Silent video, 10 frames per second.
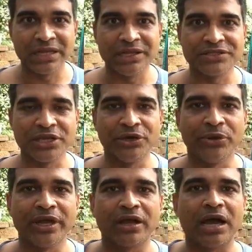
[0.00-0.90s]
Let's say you're
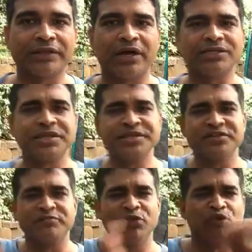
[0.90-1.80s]
doing a kata, a series
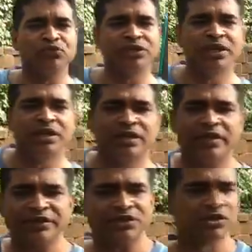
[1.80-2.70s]
of moves
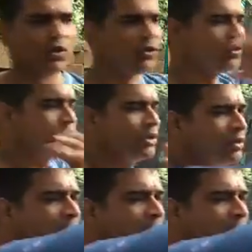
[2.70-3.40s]
that just goes